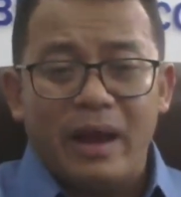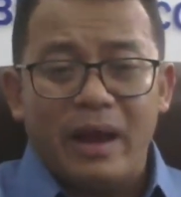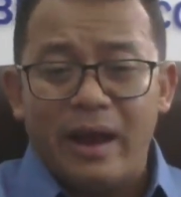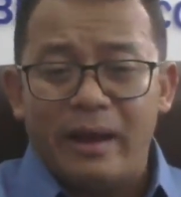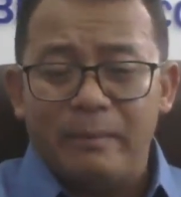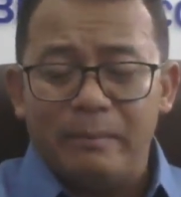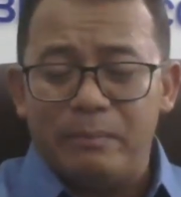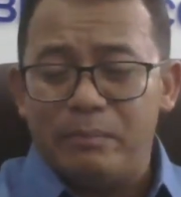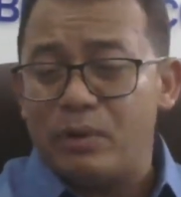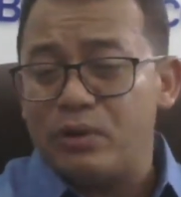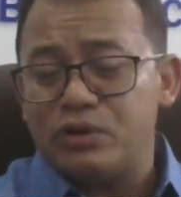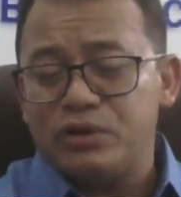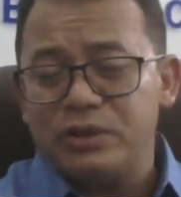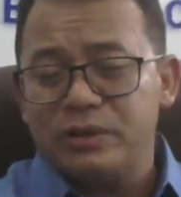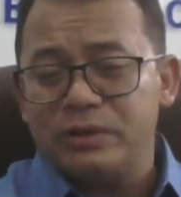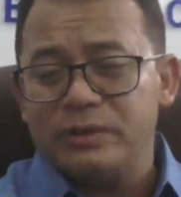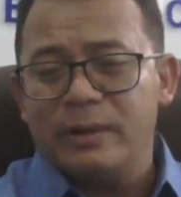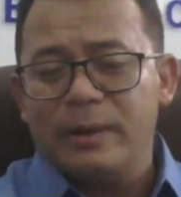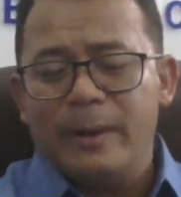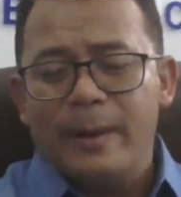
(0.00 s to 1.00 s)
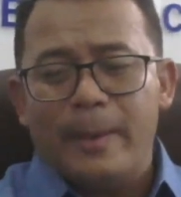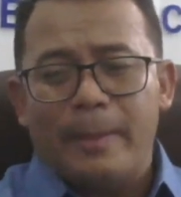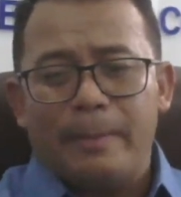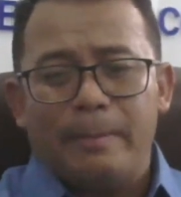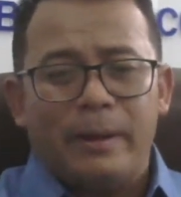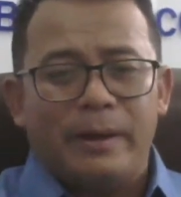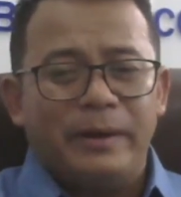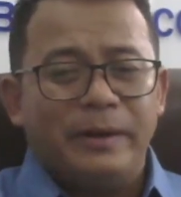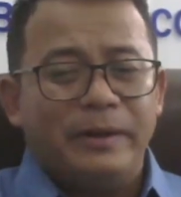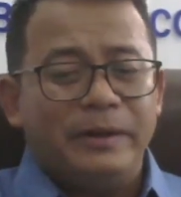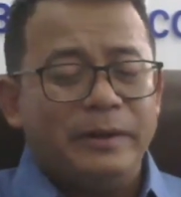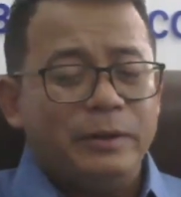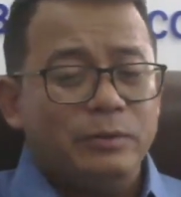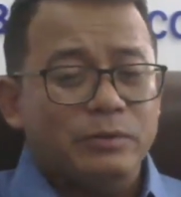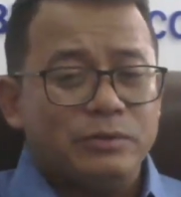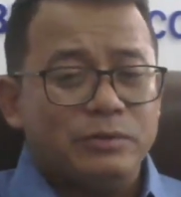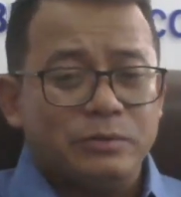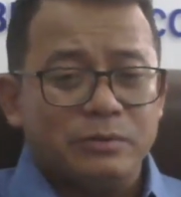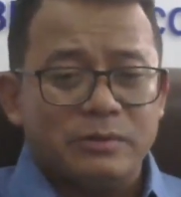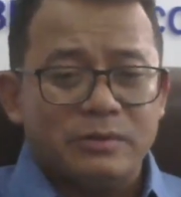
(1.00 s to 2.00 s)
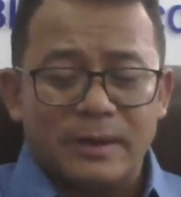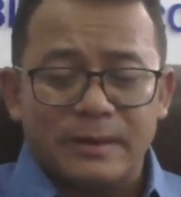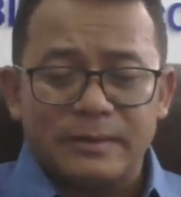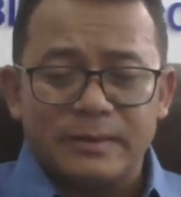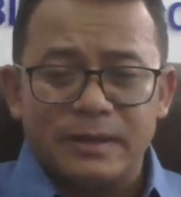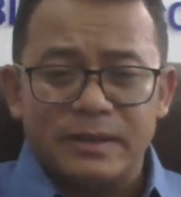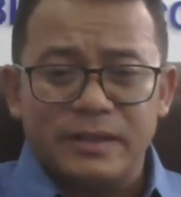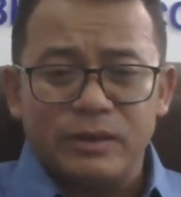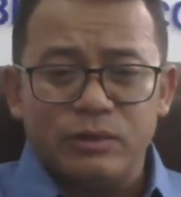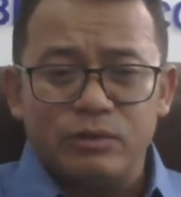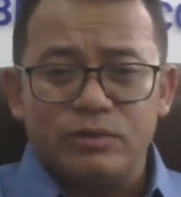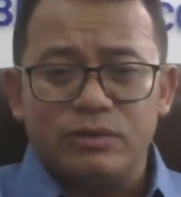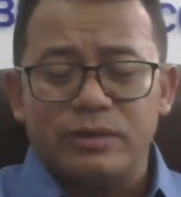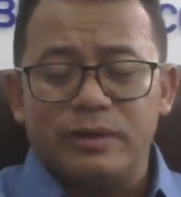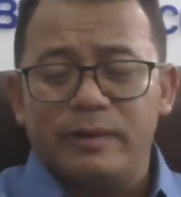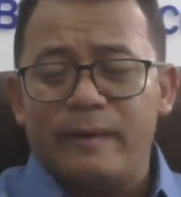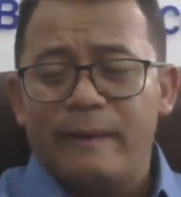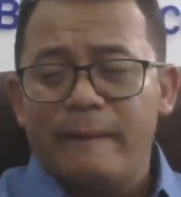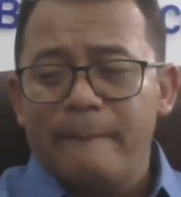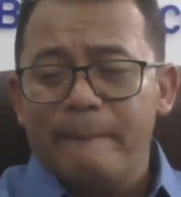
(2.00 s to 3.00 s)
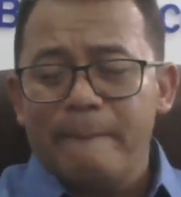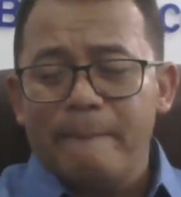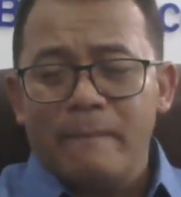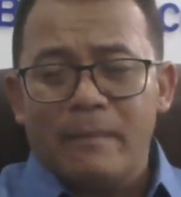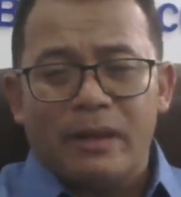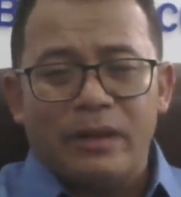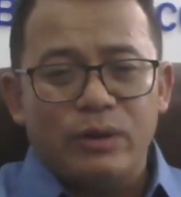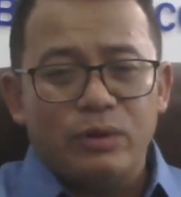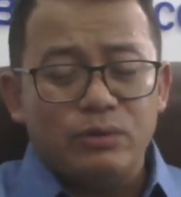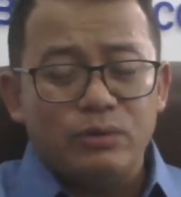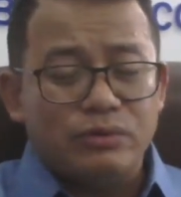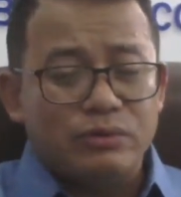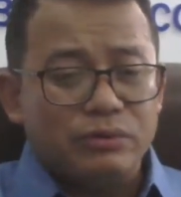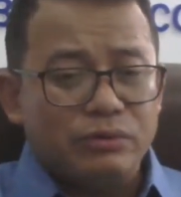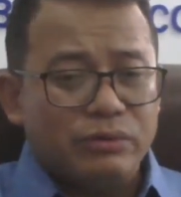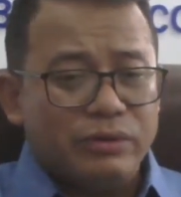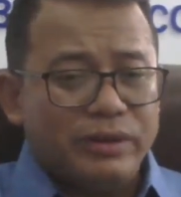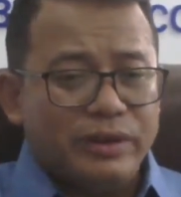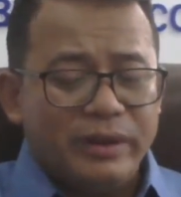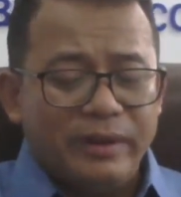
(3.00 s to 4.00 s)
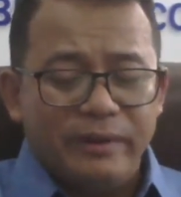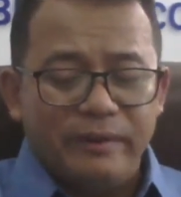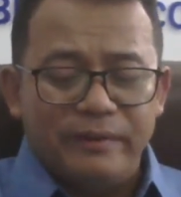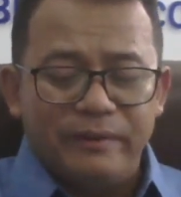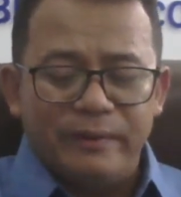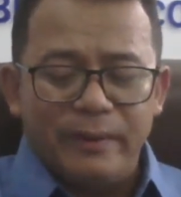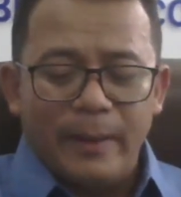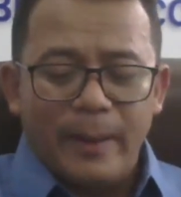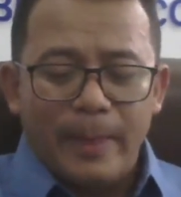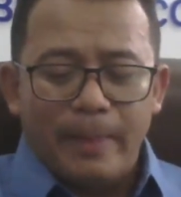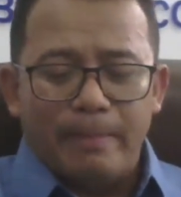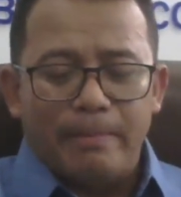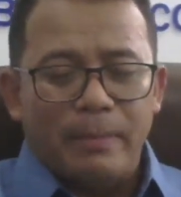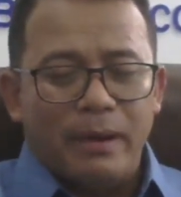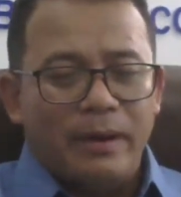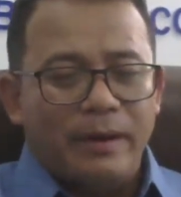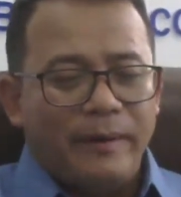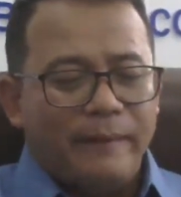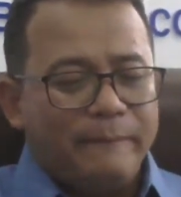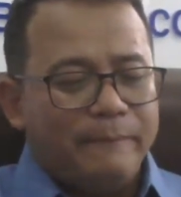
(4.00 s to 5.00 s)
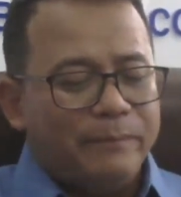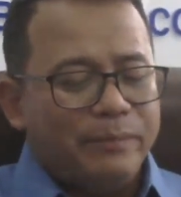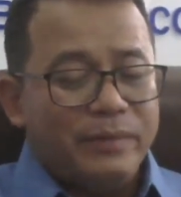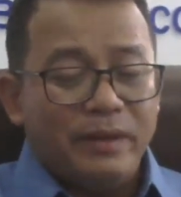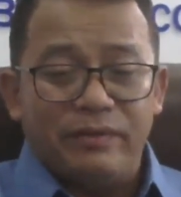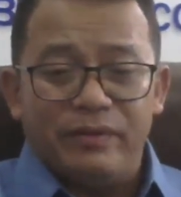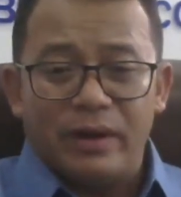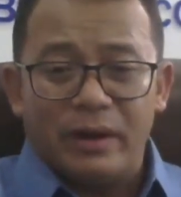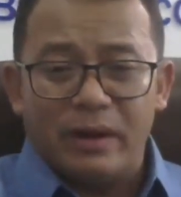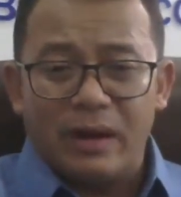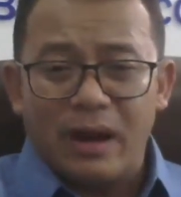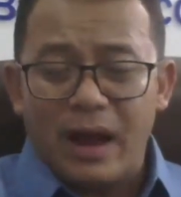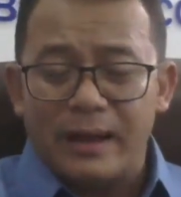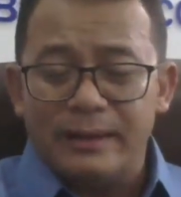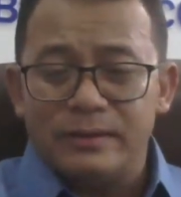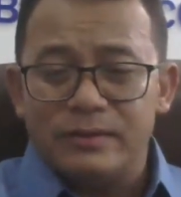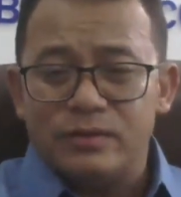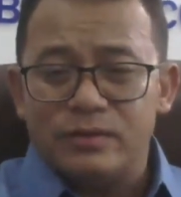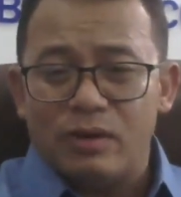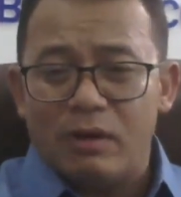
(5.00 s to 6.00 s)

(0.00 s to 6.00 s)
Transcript: helping hand person. And he used to suggest, he used to give different